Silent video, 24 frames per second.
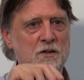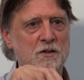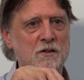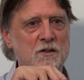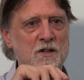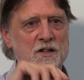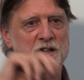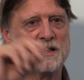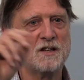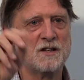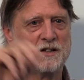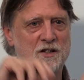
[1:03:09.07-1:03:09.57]

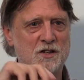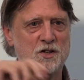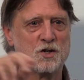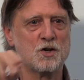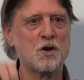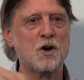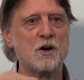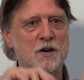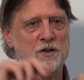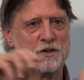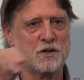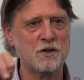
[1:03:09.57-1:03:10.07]
this is the
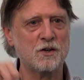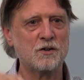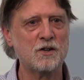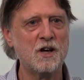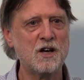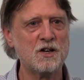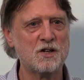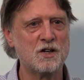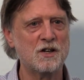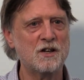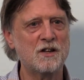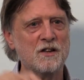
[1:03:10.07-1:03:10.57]
Stockhausen
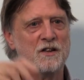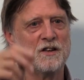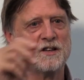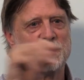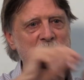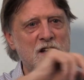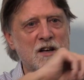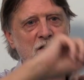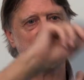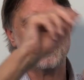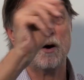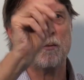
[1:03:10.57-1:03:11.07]
notation, and they
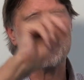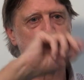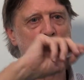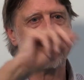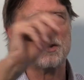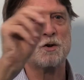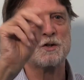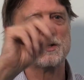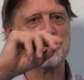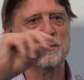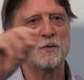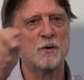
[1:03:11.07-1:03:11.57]
said
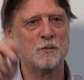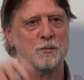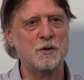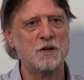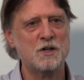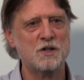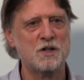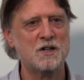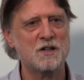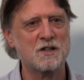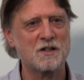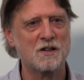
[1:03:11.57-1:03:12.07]
approximate
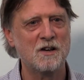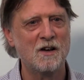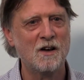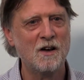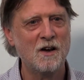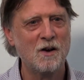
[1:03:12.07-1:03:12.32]
pitches.